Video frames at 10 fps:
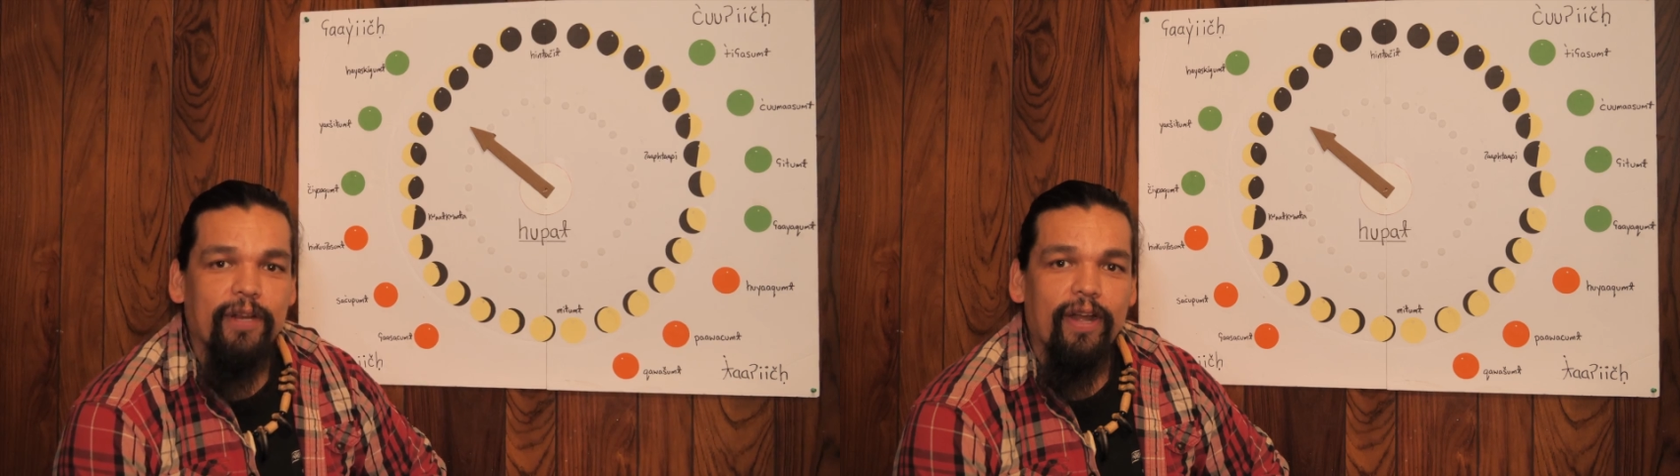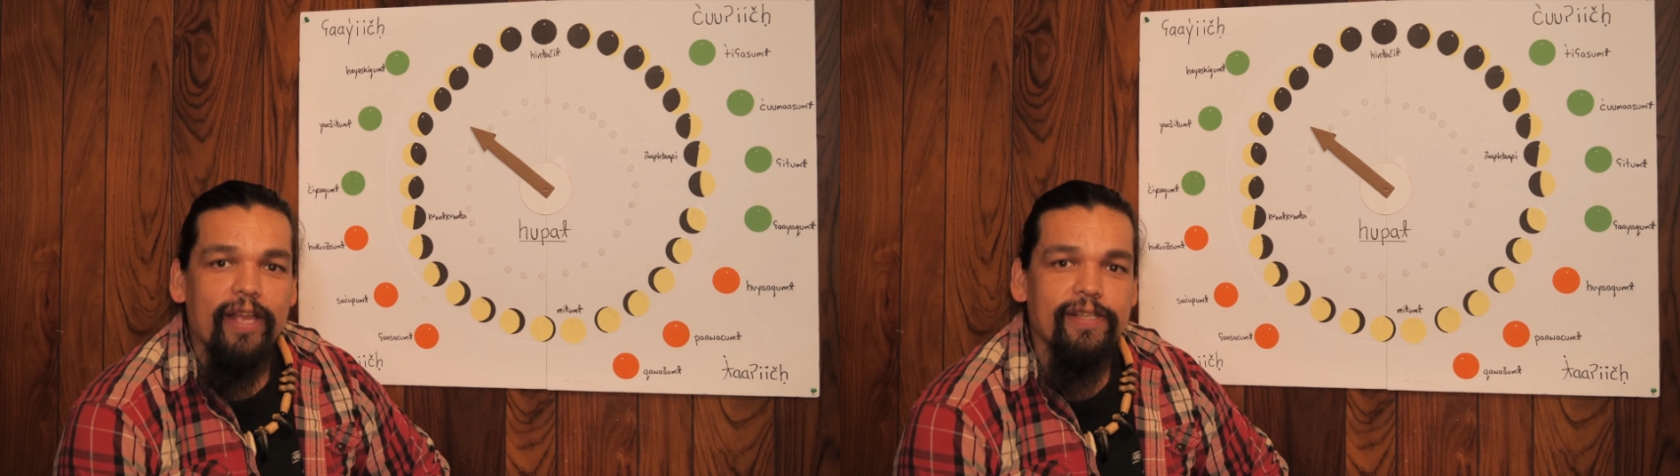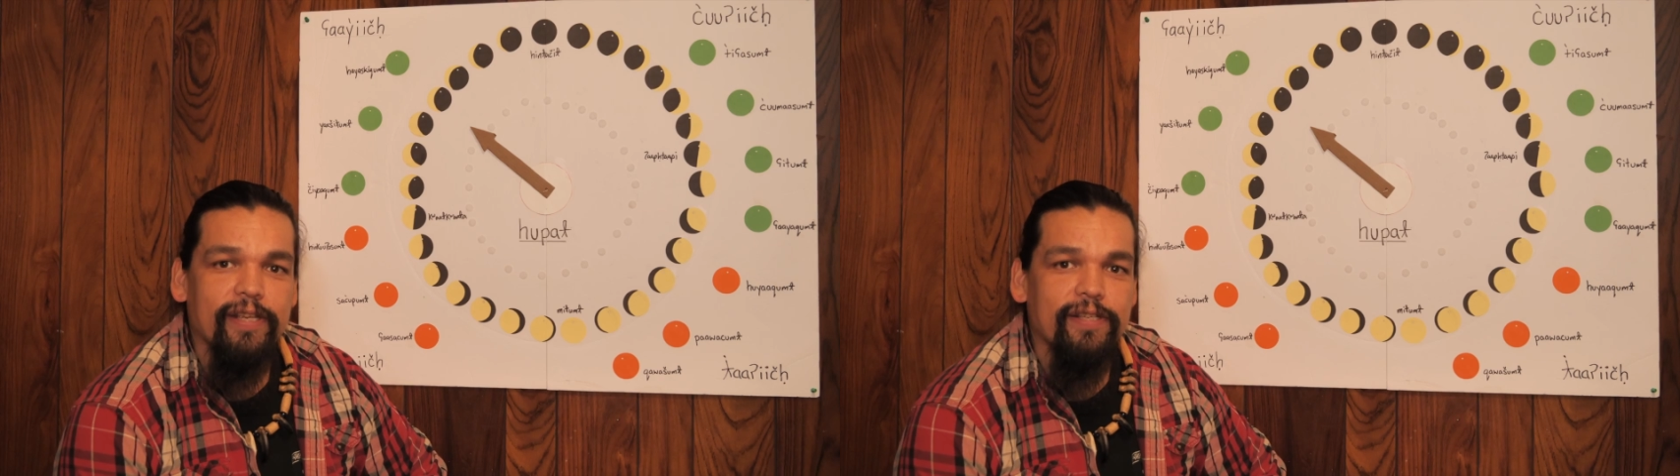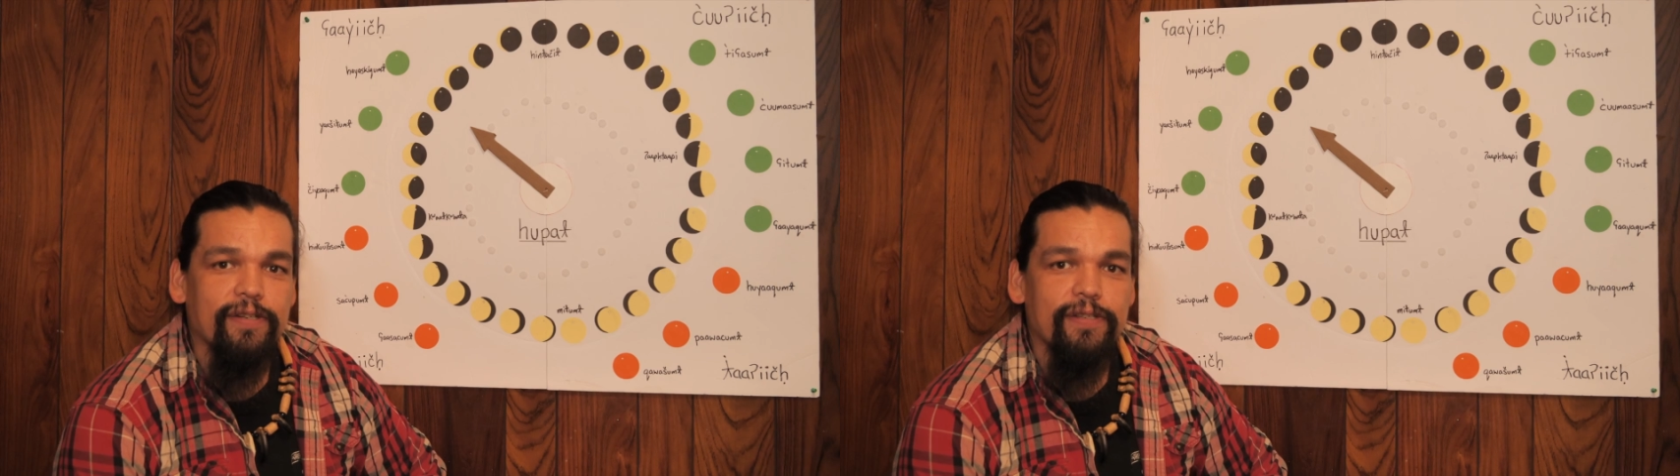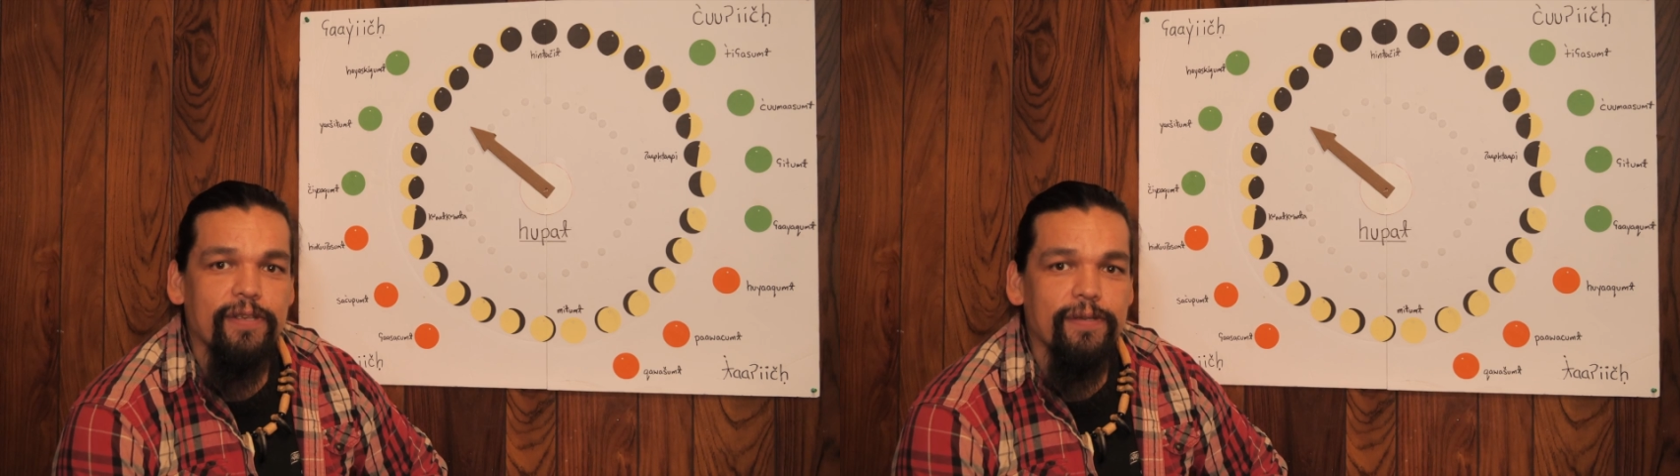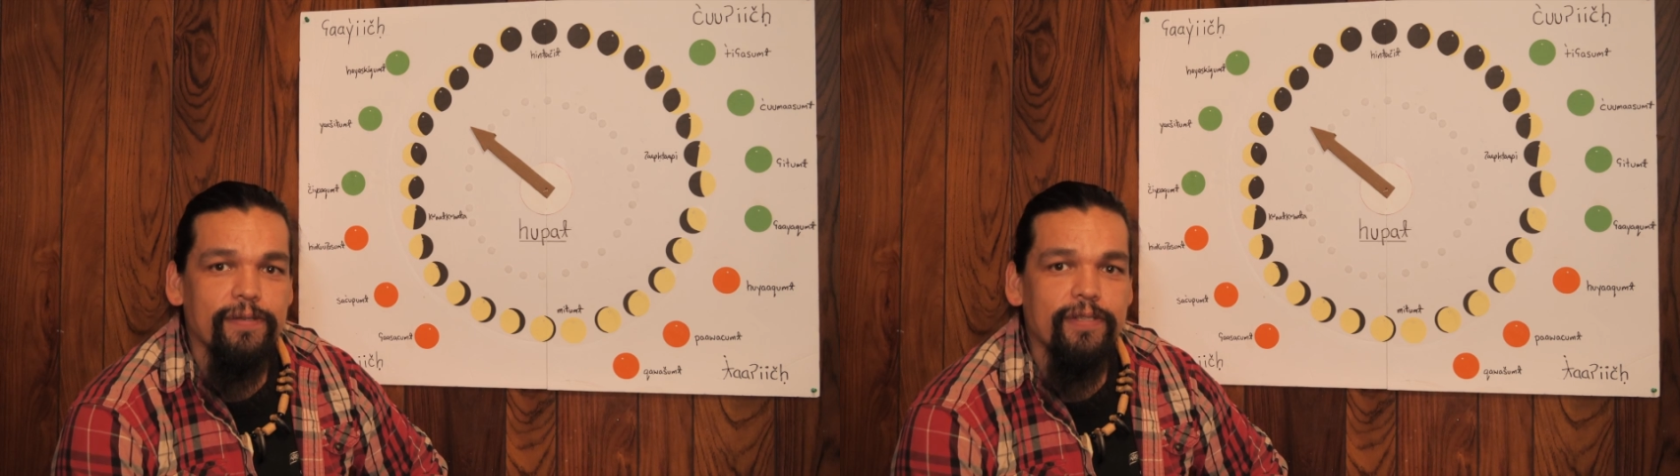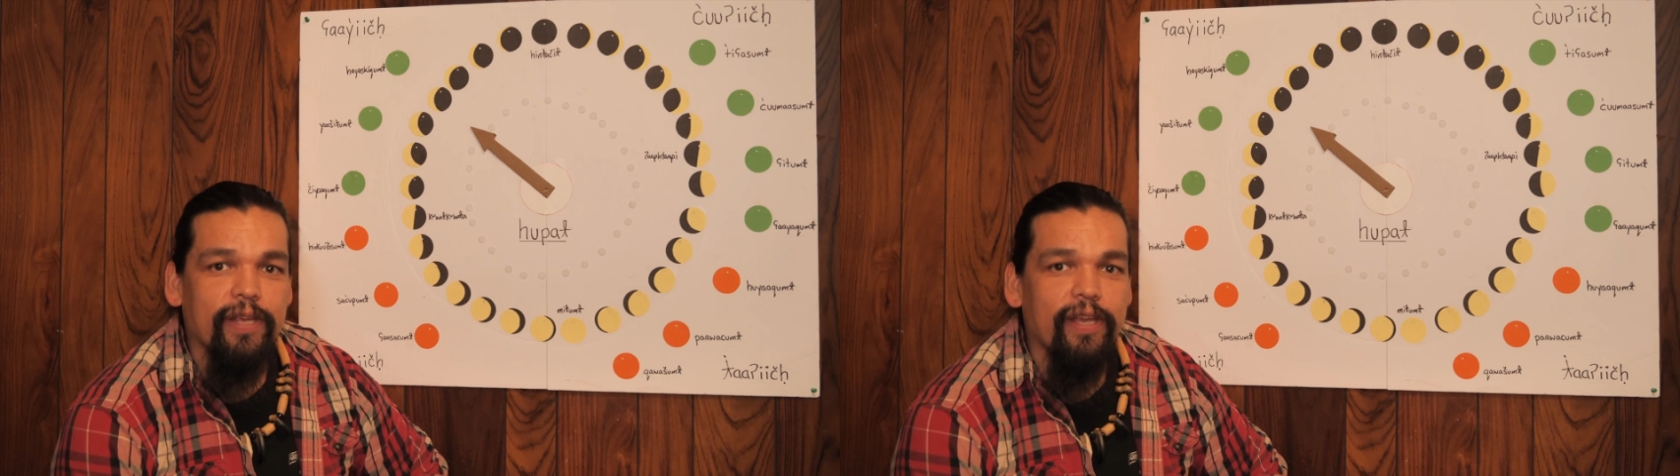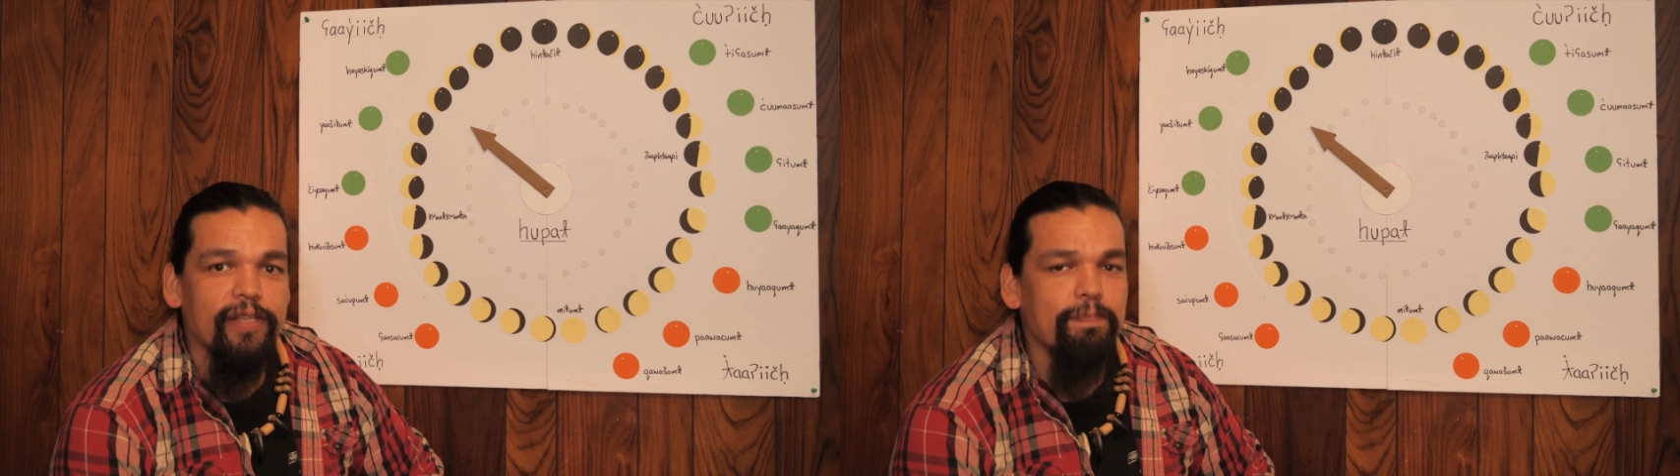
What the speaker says: that our ancestors used